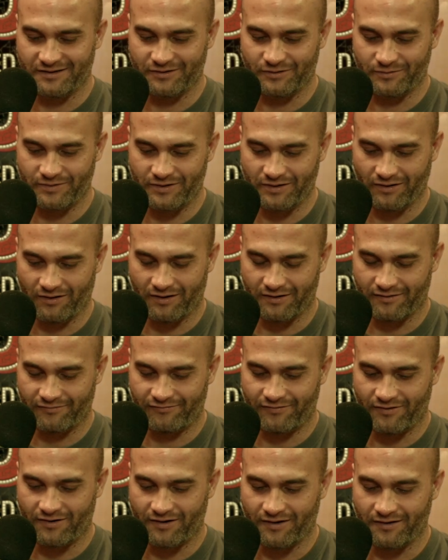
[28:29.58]
it'll be a lot of
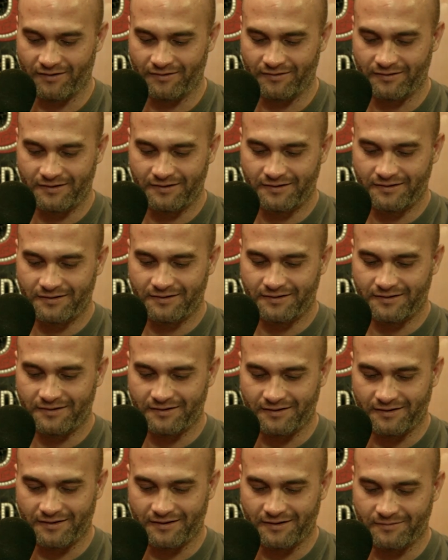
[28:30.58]
fun.
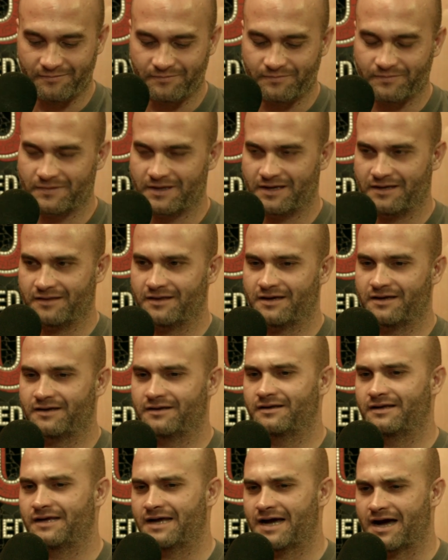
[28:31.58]
Um, and
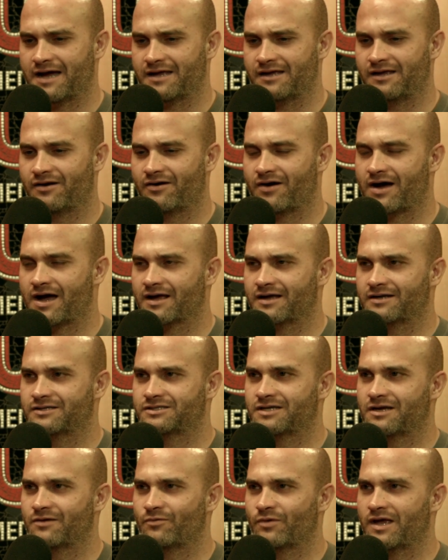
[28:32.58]
then yeah, you know, I gotta
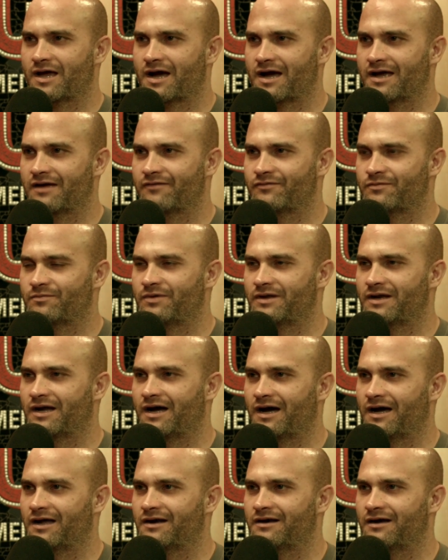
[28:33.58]
say we I haven't been
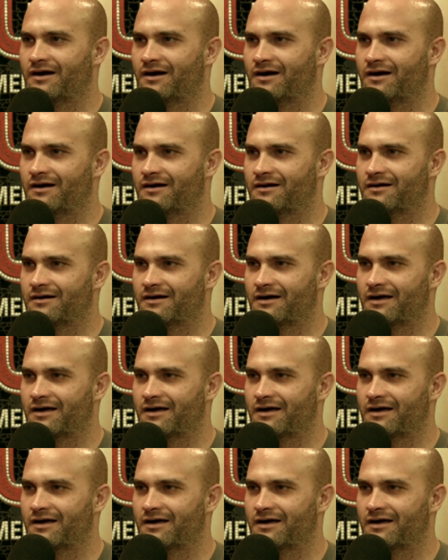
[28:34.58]
on uh,